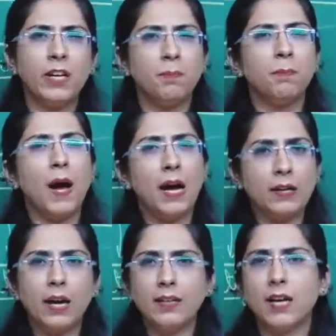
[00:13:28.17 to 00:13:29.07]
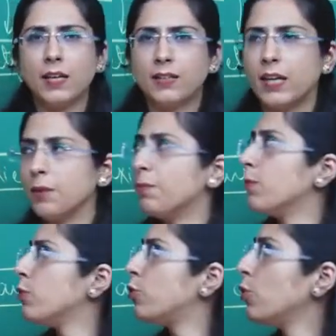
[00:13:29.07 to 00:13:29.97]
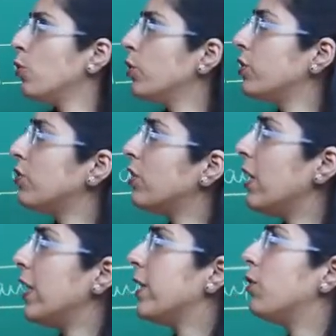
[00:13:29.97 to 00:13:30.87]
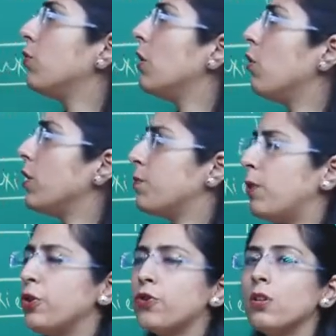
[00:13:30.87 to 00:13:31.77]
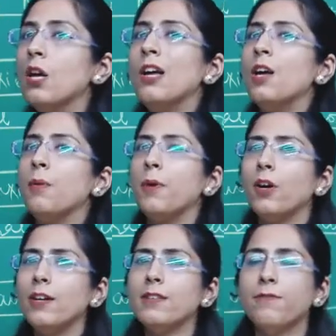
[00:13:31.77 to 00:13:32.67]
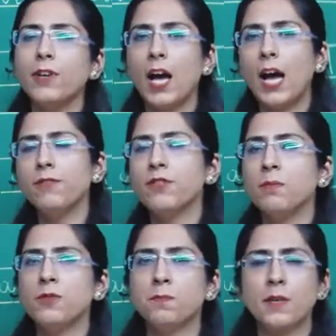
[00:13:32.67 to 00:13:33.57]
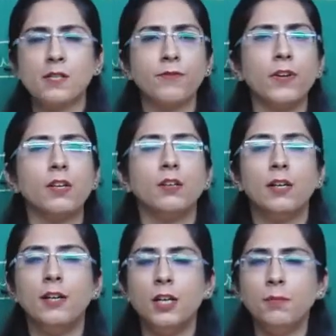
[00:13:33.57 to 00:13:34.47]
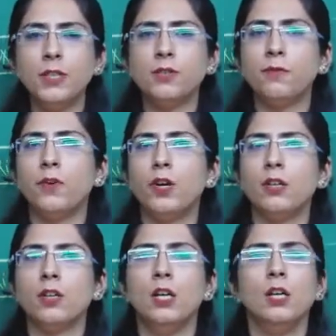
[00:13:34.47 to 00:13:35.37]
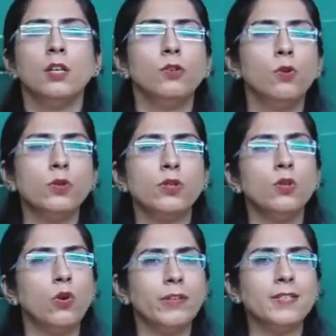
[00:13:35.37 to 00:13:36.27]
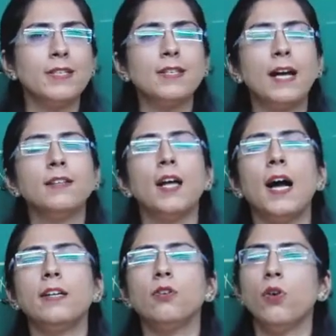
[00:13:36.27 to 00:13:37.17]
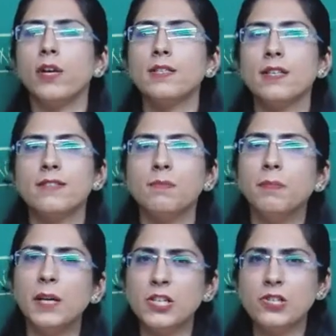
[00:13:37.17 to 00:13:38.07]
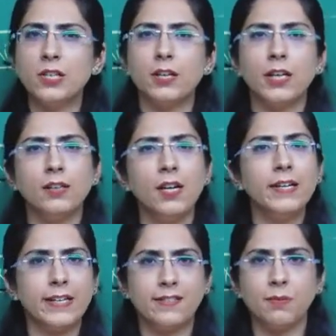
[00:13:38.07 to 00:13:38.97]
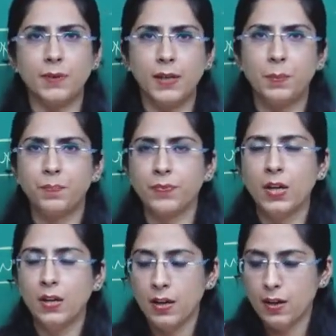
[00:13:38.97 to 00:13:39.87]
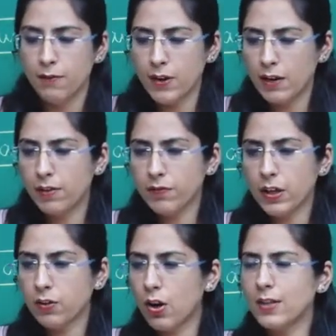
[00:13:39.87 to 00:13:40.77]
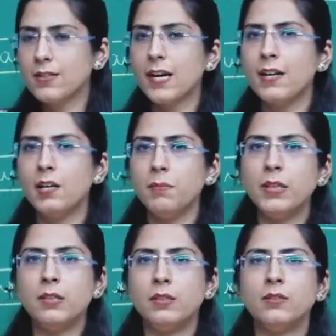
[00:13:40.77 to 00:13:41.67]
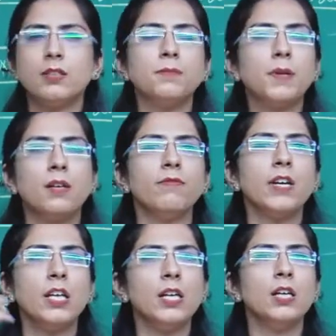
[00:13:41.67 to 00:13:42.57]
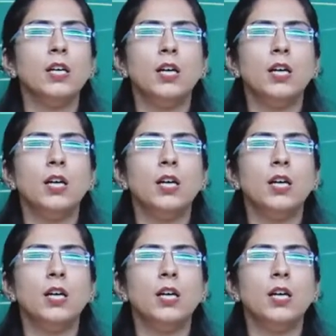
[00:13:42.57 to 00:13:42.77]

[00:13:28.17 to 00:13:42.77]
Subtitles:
bad at that time. So, this is related to the noise pollution, because we have some specific limits for those noises, and that noise is measured in the decibel. Whenever we cross that limit, this become very